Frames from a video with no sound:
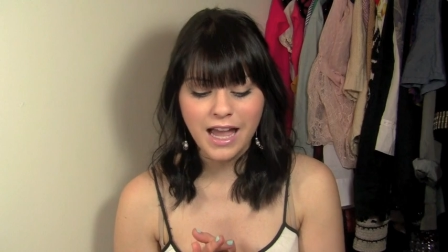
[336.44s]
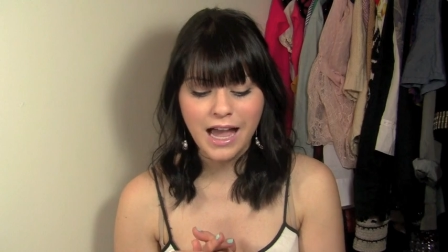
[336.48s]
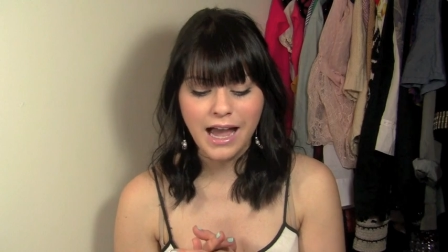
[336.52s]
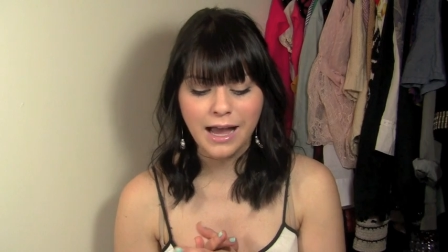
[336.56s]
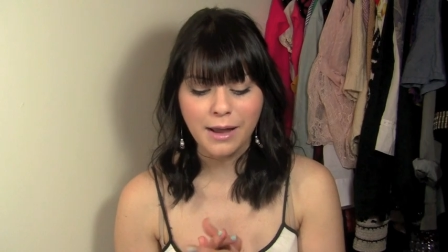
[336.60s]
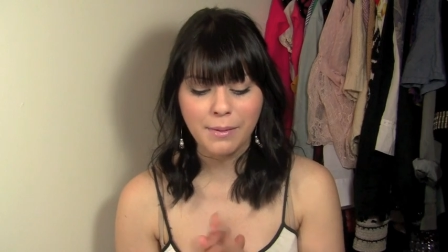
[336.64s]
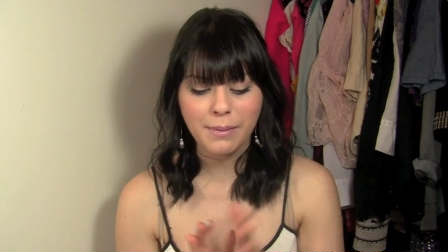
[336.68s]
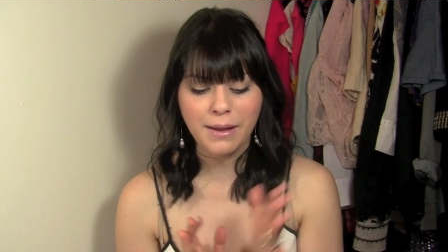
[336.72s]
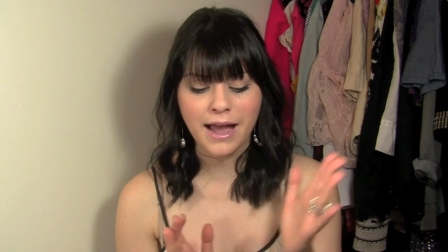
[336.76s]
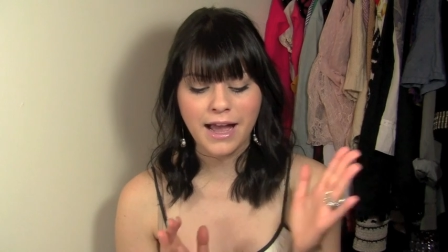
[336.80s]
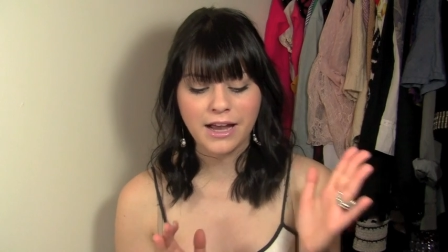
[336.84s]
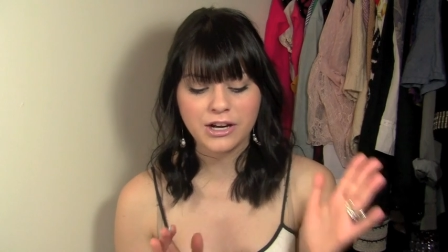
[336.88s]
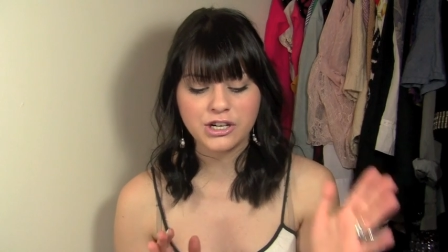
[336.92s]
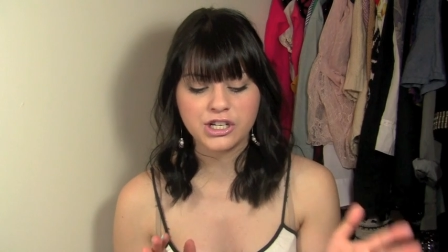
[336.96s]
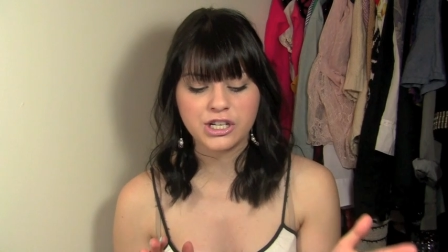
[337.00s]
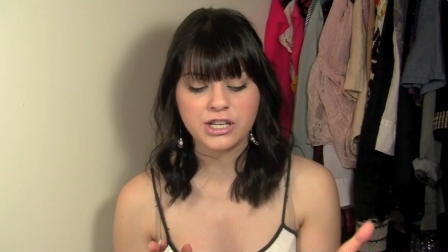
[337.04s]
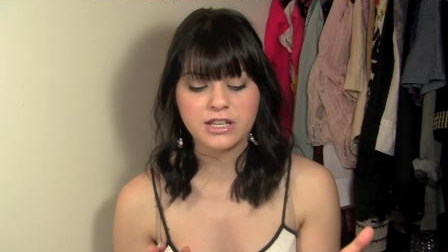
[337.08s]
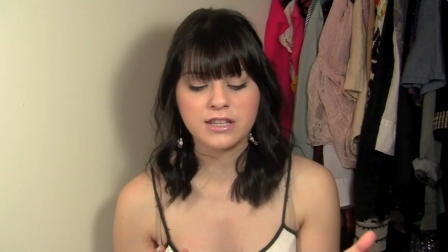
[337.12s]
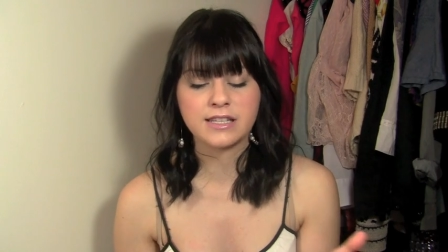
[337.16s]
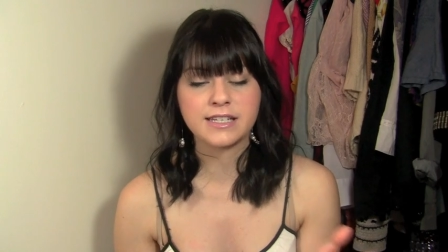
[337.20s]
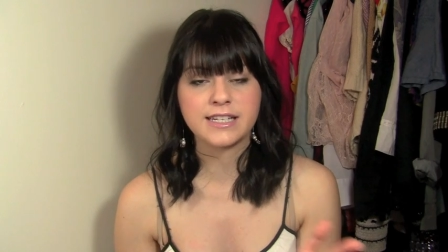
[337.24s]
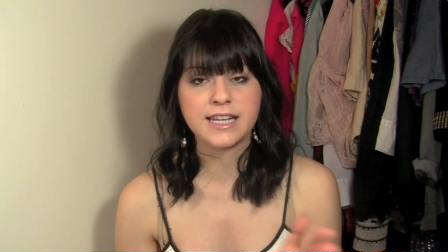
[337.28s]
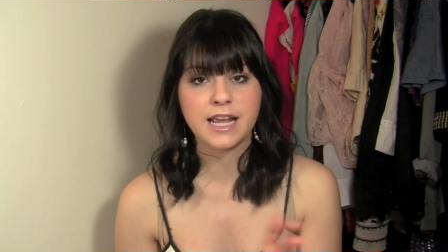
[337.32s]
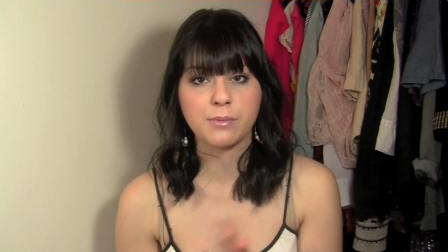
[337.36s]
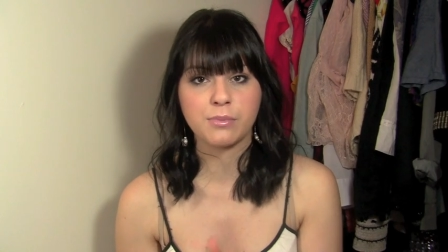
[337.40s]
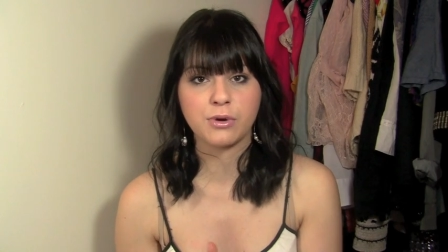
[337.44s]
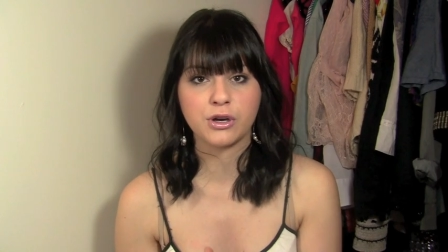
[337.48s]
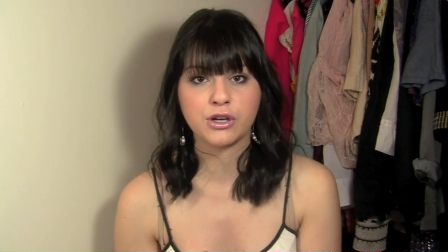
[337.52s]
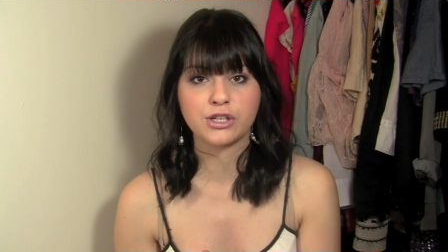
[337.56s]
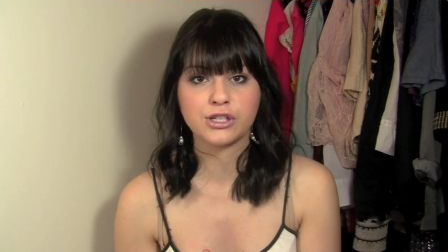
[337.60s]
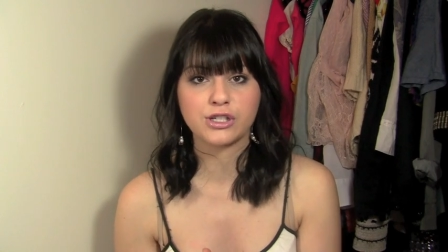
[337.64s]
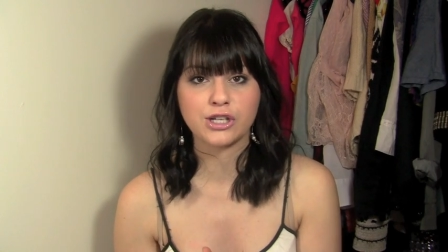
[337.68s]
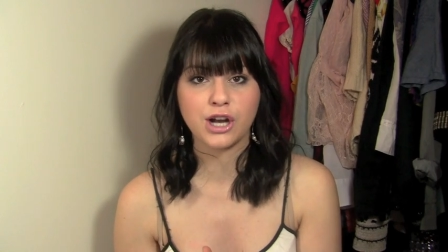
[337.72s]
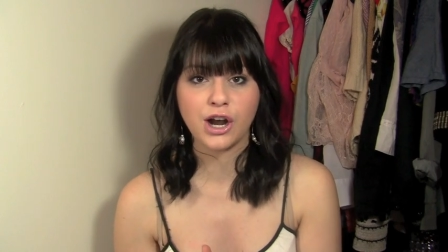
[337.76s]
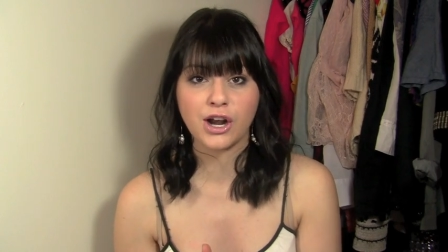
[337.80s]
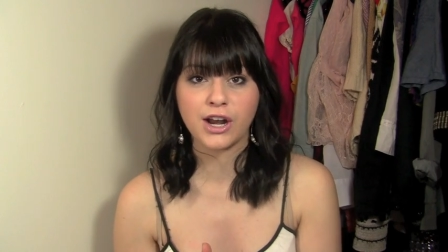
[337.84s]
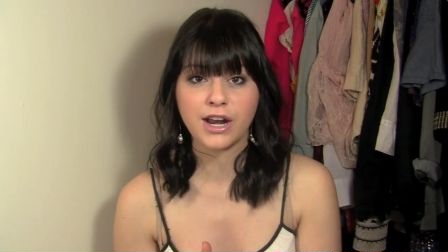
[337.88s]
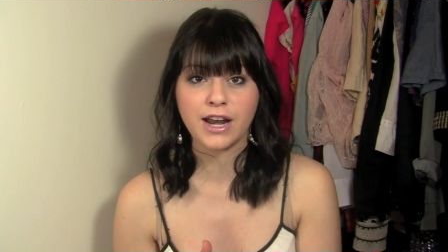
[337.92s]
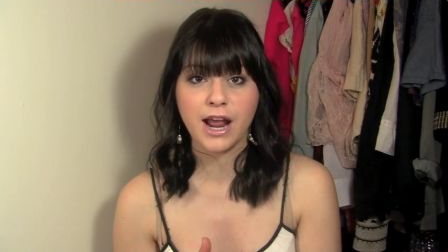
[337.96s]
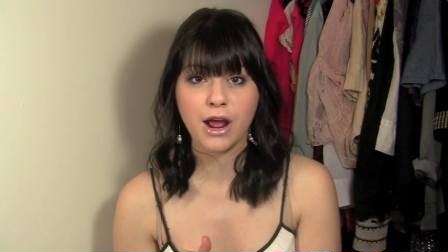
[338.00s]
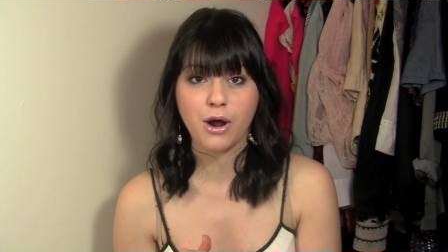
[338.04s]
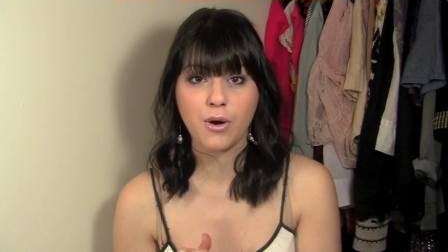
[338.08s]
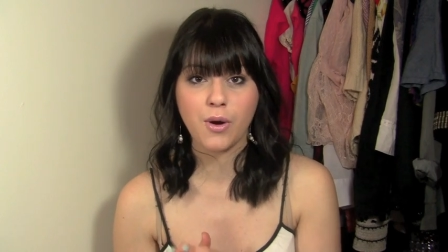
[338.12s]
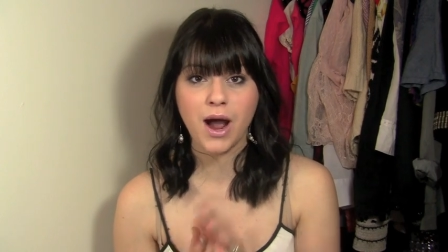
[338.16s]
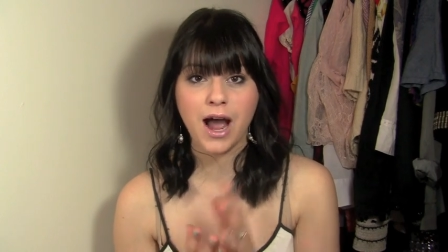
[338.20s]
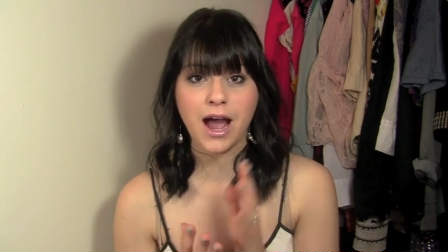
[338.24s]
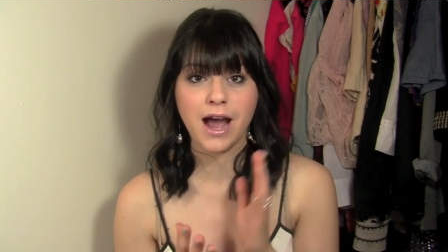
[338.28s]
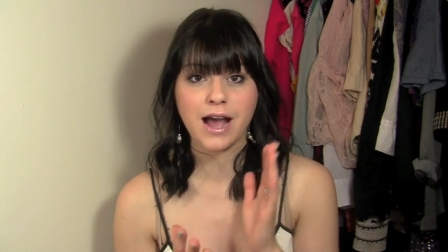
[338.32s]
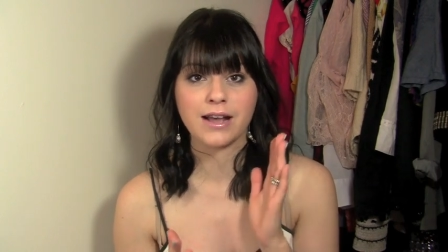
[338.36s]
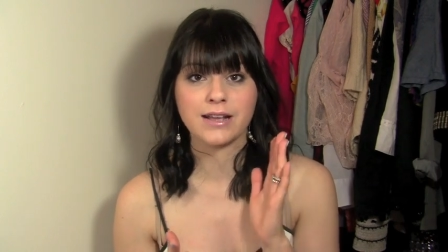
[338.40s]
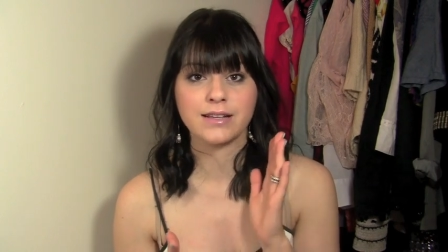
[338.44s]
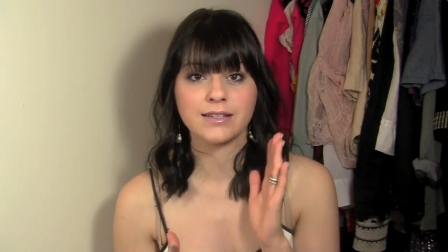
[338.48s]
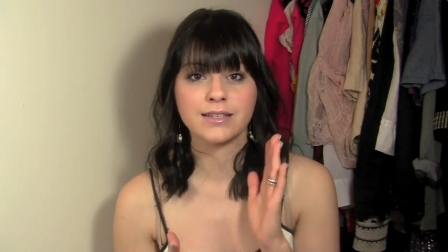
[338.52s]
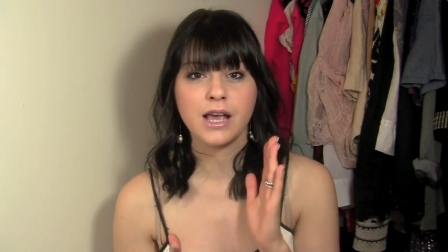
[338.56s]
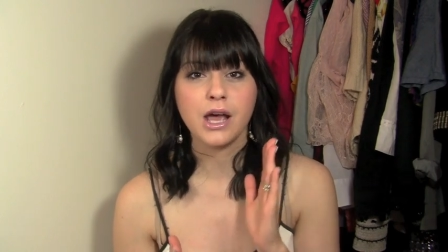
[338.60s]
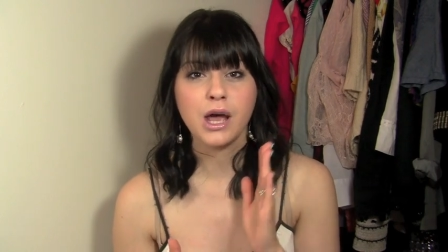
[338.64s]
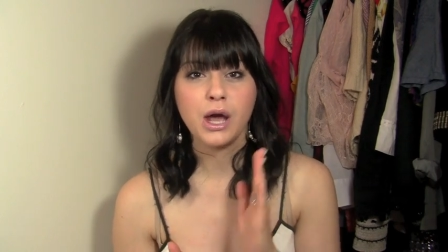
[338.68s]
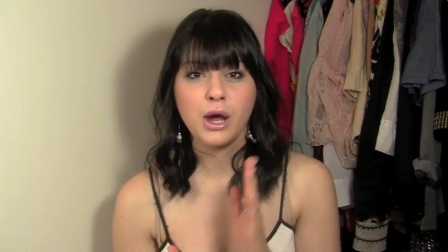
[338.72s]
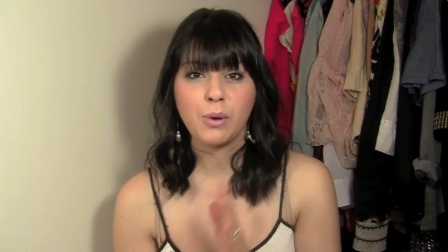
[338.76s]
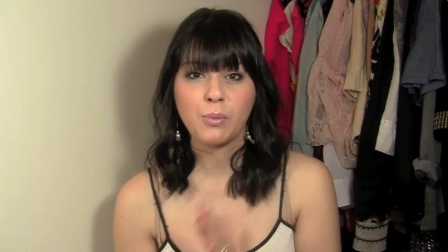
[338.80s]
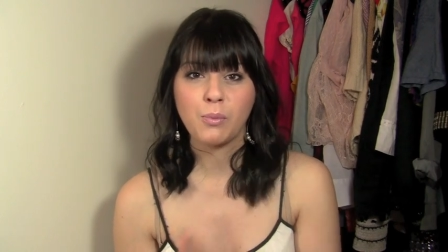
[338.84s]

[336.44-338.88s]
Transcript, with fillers: Um, actually, the daybook started out as